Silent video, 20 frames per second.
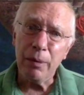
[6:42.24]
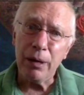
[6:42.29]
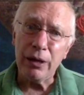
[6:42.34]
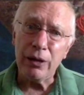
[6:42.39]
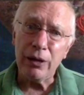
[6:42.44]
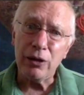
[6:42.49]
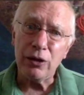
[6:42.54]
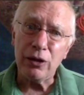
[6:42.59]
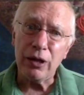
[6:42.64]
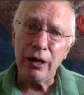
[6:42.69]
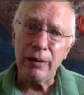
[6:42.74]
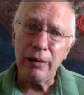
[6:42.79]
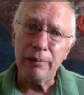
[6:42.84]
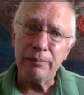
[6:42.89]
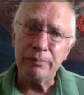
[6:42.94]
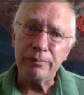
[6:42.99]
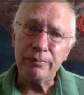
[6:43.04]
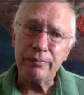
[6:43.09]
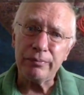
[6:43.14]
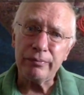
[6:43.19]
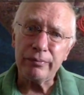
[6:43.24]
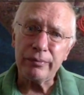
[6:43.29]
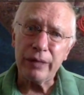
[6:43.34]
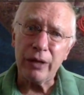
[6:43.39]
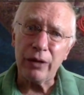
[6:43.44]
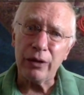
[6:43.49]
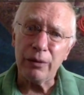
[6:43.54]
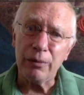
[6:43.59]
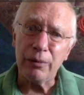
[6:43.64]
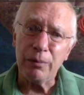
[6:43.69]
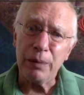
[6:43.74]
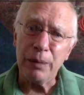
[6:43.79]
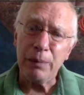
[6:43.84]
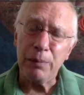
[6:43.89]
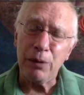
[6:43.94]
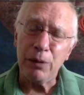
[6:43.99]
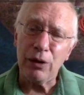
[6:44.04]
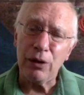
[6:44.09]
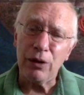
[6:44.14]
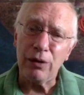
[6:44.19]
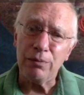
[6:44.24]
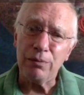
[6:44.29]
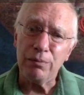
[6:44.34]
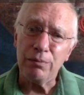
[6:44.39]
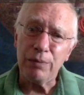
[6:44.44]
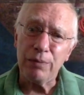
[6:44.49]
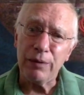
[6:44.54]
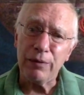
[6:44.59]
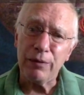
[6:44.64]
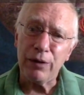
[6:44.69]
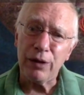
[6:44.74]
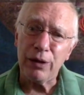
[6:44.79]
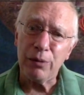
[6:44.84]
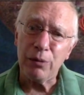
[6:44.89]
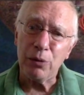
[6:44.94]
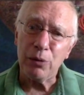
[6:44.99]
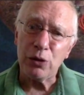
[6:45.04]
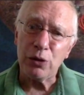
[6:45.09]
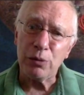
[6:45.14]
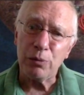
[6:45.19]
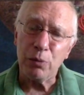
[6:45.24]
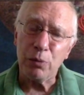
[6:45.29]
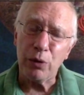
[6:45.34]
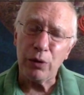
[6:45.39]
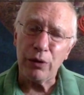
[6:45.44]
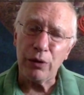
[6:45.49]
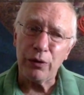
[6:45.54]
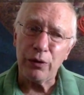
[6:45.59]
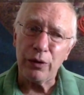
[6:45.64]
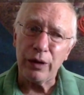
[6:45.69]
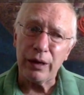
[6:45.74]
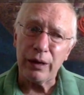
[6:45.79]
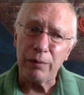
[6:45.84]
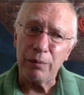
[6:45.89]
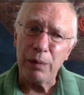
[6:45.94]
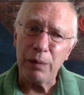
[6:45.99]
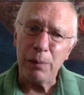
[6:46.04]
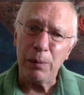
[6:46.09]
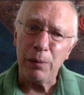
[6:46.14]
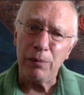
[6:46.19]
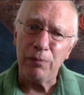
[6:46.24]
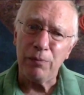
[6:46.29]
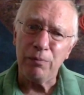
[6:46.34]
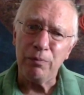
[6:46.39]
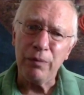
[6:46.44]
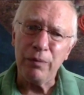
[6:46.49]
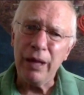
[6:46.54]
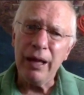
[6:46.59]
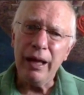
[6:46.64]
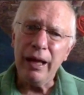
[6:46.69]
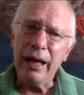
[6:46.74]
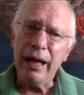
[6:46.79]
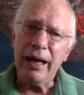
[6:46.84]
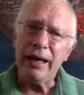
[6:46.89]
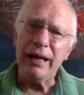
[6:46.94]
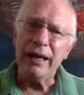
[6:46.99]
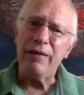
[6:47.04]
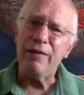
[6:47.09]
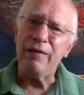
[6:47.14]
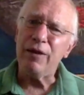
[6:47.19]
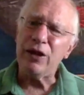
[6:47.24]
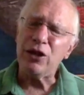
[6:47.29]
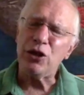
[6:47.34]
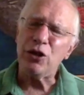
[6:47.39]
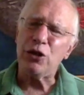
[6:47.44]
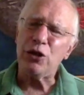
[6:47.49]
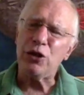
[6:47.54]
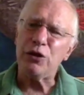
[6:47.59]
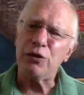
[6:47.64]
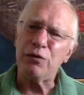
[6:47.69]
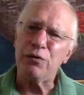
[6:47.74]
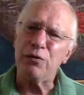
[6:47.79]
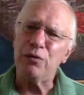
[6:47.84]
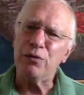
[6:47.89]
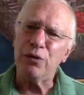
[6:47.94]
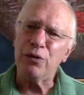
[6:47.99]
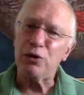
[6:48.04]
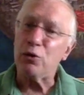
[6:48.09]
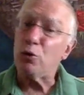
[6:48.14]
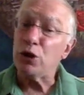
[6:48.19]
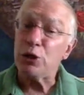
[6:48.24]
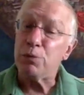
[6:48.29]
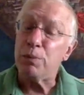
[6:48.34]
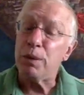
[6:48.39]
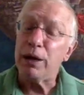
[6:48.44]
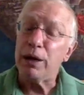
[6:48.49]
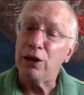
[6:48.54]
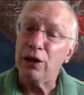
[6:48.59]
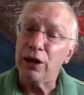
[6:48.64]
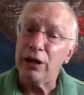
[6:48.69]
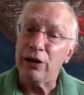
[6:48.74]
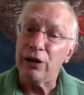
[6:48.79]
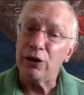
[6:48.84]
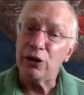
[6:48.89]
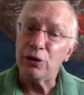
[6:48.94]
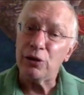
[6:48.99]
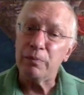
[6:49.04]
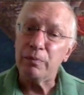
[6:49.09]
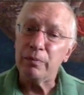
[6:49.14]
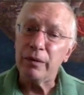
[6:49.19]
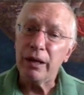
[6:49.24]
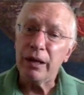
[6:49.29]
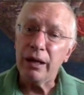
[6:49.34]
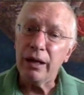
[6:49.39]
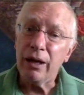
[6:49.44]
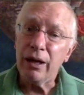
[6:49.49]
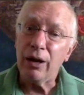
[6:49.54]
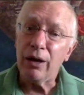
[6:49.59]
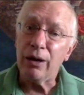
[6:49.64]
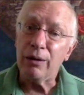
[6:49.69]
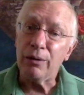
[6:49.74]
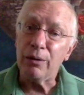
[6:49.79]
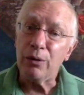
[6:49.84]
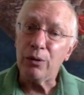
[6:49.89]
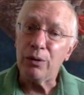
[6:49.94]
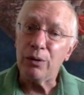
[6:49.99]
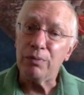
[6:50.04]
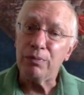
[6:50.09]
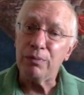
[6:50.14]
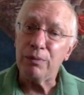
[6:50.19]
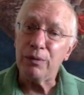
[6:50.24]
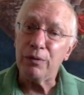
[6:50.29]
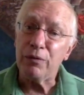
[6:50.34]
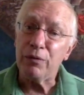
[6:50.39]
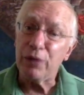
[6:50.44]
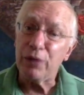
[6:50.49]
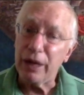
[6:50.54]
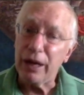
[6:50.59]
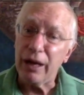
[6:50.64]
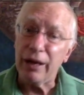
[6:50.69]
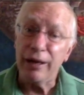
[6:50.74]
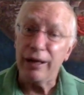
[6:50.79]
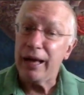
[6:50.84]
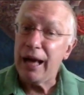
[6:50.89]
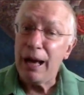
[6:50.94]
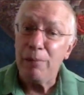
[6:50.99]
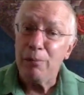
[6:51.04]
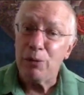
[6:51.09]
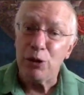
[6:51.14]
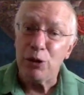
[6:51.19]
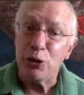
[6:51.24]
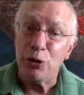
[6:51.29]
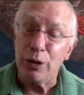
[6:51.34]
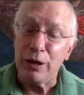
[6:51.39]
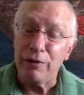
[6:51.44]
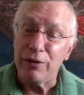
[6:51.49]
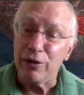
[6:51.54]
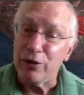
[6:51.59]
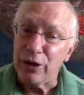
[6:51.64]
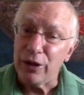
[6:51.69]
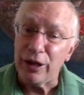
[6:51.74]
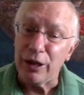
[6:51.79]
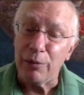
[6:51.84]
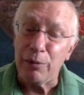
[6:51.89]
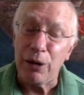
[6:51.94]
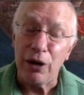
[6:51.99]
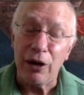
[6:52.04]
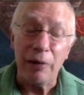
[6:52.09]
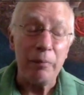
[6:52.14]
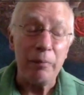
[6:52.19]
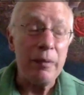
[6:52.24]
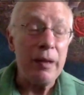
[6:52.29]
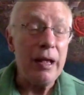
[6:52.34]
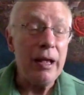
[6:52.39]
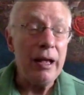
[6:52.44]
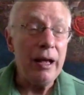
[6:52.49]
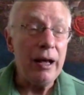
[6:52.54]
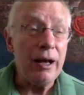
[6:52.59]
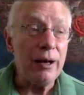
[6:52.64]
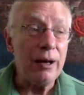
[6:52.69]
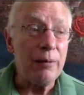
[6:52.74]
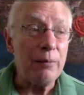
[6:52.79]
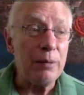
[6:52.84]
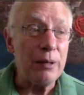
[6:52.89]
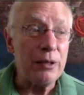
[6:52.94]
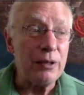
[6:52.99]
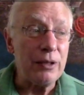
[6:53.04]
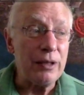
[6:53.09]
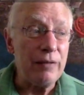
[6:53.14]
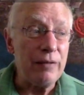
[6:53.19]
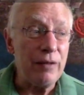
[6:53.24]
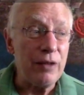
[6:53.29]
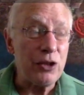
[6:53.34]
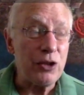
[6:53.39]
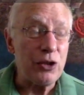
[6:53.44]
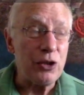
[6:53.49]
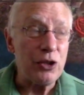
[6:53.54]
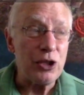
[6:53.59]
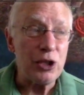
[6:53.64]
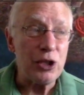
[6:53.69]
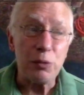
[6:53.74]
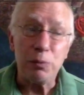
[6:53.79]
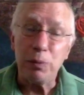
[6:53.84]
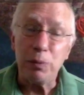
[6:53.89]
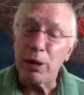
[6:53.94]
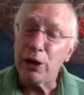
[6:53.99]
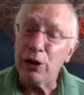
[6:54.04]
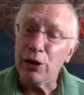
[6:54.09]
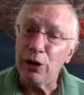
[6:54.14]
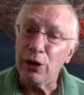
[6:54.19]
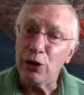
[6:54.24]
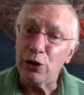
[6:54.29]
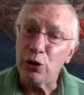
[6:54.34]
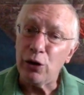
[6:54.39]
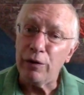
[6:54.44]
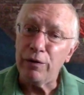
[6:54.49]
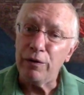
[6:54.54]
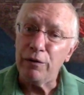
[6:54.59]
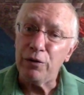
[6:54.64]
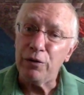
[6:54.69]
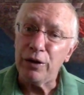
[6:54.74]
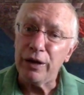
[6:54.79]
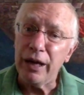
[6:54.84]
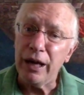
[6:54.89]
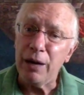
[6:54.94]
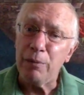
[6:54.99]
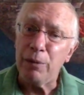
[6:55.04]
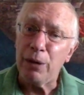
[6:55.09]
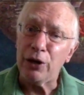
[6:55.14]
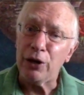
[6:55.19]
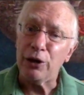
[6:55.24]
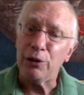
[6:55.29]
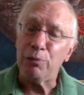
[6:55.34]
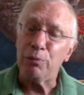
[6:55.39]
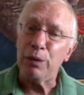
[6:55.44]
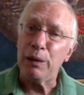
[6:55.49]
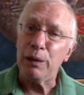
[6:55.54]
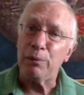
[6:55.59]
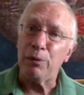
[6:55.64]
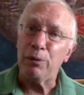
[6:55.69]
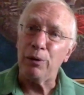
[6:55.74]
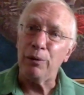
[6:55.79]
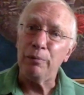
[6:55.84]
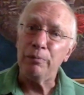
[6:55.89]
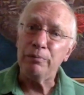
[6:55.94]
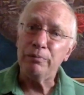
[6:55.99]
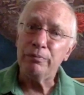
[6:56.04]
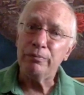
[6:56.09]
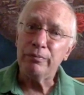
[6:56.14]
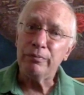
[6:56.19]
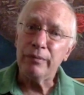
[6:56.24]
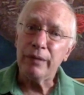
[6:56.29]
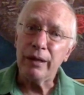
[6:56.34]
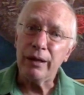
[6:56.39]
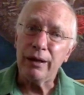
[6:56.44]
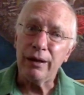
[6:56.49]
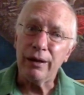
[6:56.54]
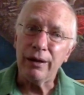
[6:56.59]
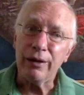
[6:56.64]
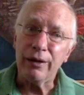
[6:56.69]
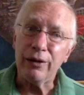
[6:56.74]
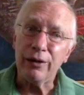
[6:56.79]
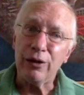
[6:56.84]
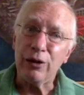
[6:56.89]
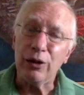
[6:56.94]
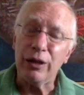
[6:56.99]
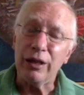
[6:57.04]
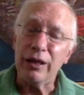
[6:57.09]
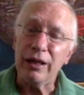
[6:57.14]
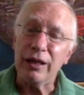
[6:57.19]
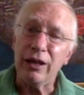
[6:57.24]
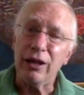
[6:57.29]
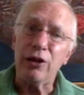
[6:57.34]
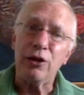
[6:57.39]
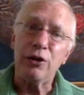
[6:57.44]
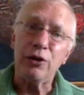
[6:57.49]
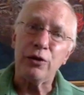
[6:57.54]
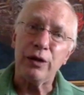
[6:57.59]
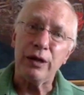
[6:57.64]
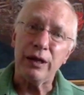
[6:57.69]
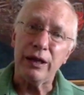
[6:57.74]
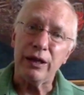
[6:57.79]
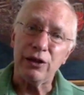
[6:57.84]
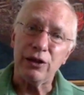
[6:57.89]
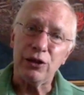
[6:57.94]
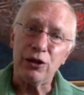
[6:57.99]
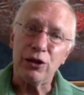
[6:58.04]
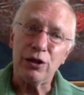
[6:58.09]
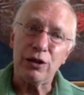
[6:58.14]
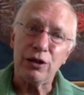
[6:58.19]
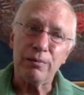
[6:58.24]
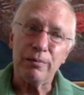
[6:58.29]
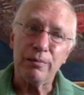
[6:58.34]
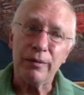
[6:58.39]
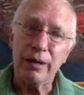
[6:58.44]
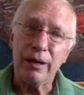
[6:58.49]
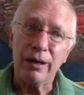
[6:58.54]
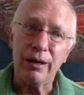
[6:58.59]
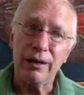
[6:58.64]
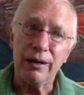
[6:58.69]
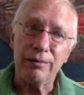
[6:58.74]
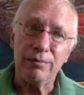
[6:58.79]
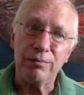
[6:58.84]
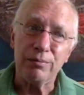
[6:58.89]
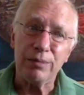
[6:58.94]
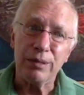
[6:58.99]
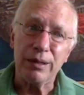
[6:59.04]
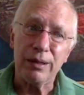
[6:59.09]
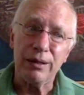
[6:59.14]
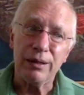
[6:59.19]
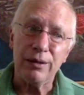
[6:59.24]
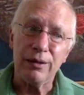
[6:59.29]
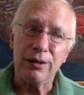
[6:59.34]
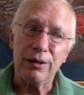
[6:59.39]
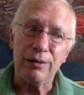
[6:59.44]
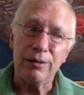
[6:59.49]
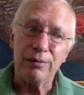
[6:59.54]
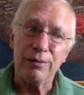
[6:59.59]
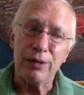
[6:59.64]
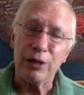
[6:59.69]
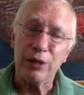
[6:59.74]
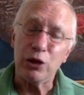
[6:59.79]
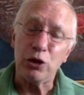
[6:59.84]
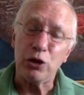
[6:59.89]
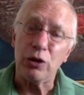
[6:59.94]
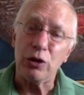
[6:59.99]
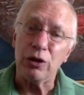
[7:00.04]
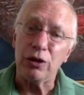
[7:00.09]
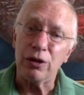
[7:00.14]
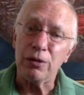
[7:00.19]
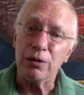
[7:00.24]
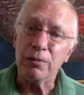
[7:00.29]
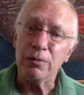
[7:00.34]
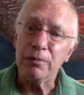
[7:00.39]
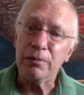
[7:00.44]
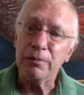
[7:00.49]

But no, the people are by far the most important thing. And people, and investors or speculators, gamblers don't even think about it. But investors and speculators often forget about the people. They're looking at other things, and they shouldn't.